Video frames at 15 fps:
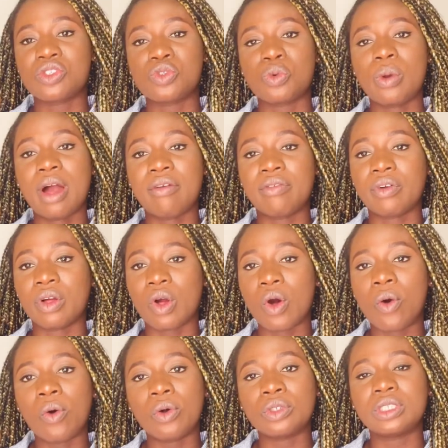who have a
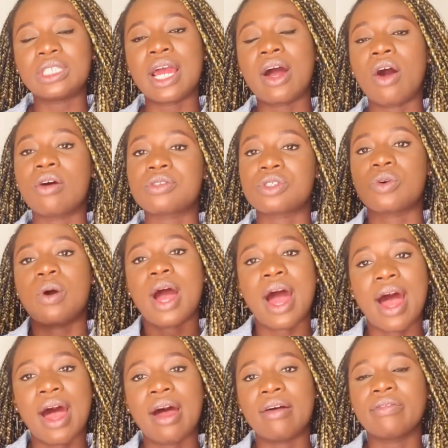cold that also
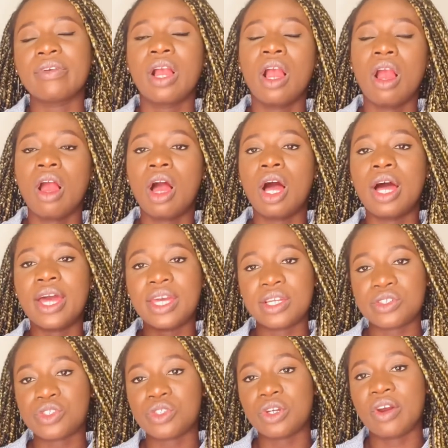have a
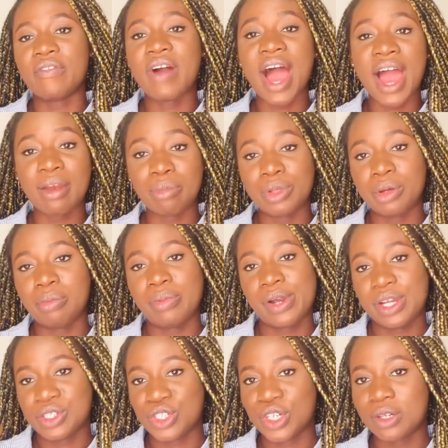history of high blood
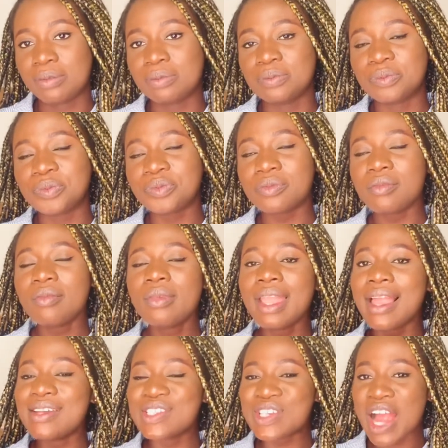pressure.
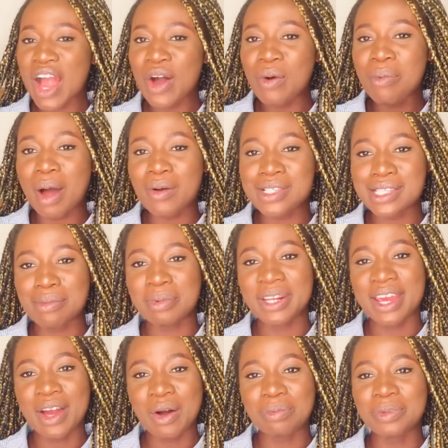So I hope I was able to
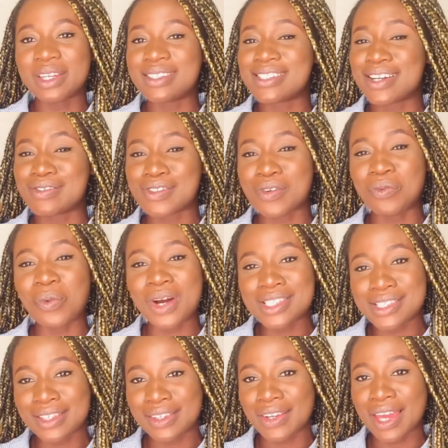help you in terms of what to
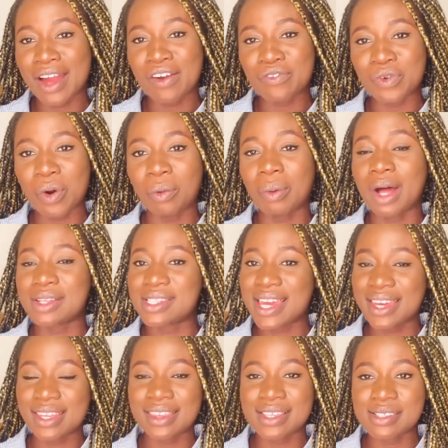look out for while
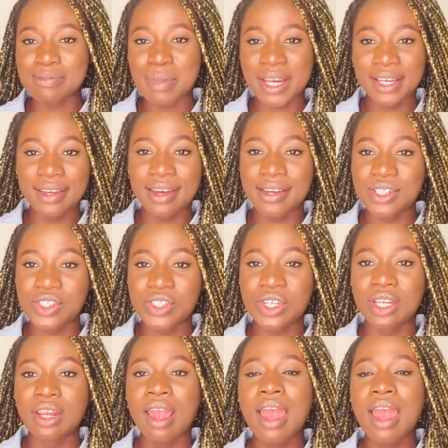taking this medication.